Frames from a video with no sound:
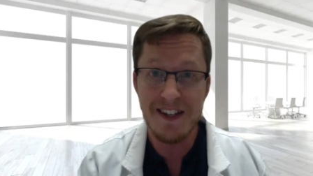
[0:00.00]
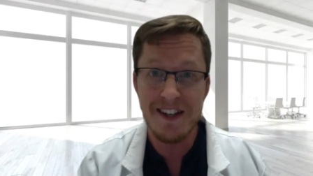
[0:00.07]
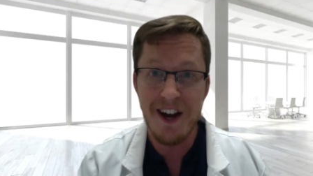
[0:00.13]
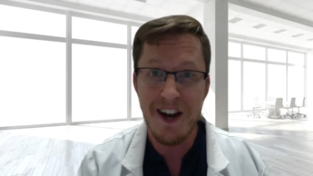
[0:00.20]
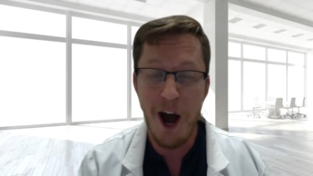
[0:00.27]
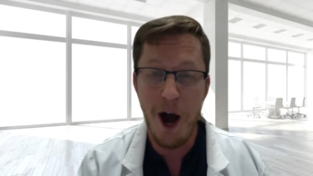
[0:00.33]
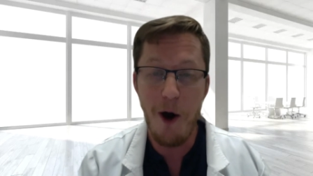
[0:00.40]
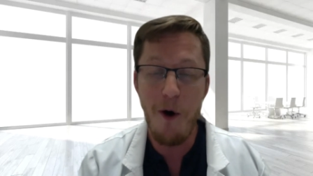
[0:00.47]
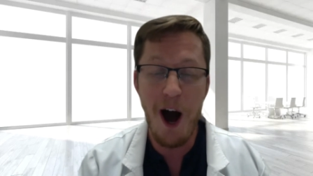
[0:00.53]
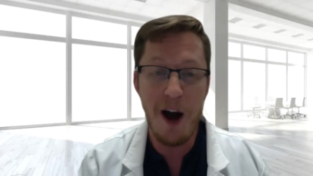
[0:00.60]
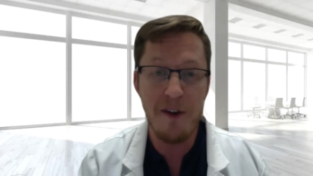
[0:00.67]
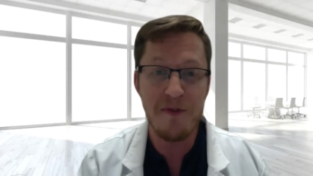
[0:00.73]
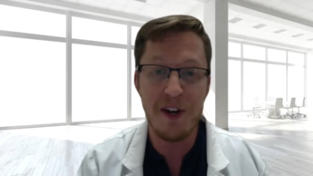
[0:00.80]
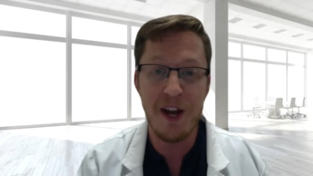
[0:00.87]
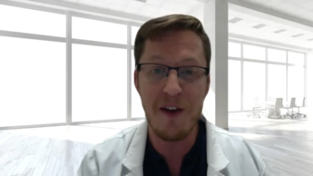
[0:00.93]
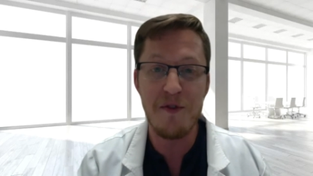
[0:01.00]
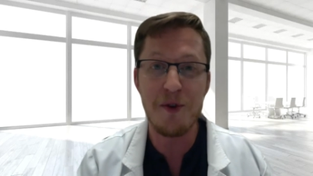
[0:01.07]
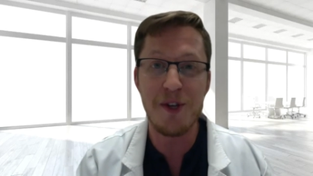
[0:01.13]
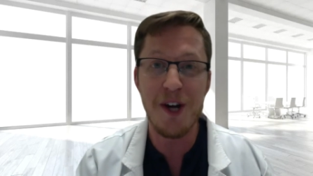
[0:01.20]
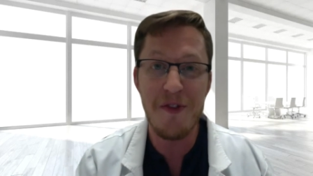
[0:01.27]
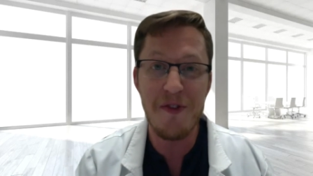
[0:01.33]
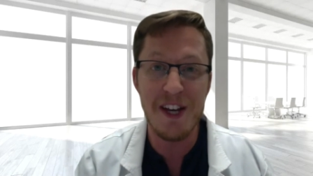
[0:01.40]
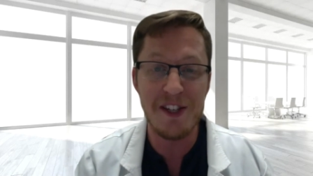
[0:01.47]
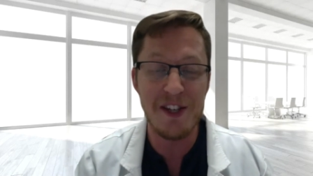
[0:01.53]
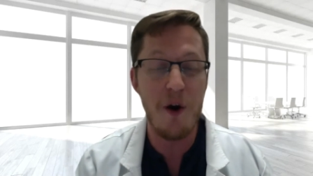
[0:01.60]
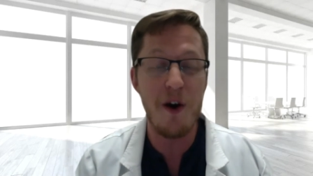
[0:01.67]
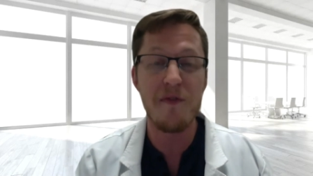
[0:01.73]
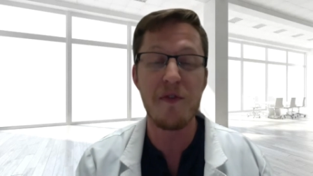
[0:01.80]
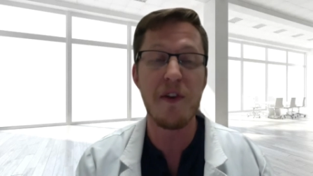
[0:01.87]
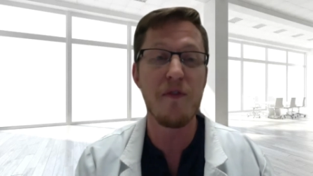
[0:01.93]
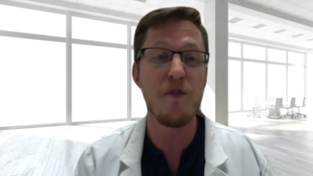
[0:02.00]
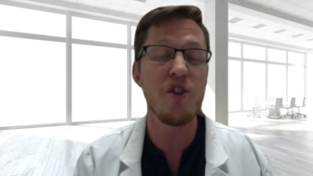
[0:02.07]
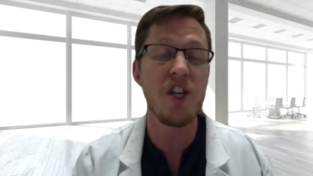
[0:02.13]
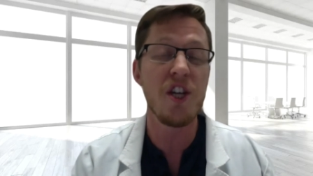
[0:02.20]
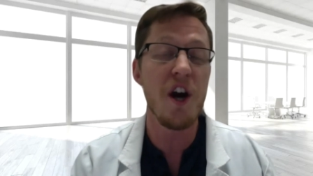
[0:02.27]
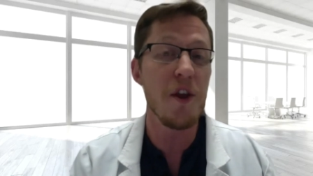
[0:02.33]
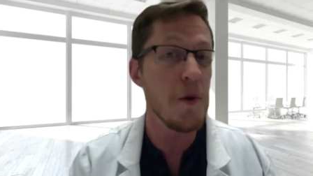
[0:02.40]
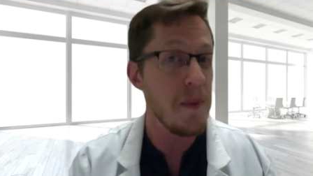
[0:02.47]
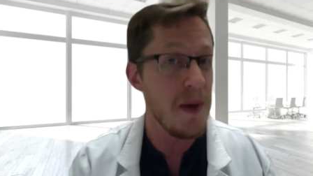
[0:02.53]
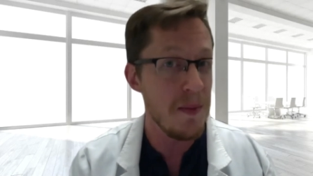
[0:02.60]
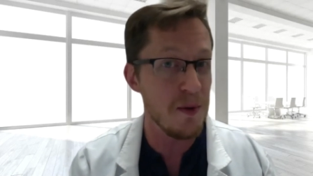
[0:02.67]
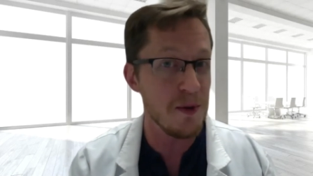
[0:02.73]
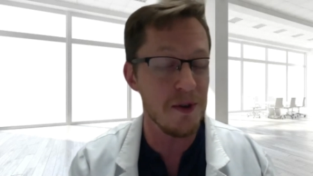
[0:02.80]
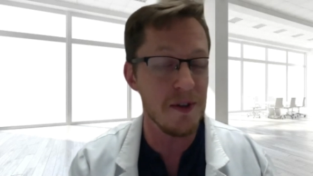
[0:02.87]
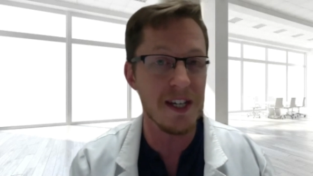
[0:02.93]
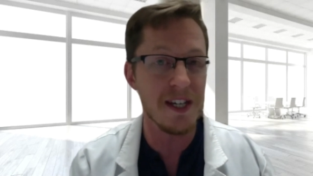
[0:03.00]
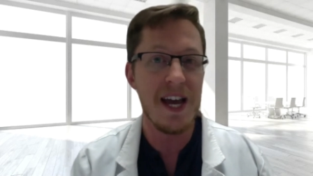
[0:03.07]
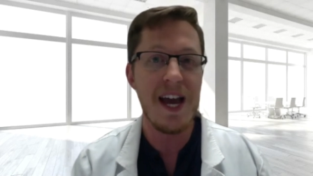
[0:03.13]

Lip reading: How often have you done this? How often have you seen other people do this?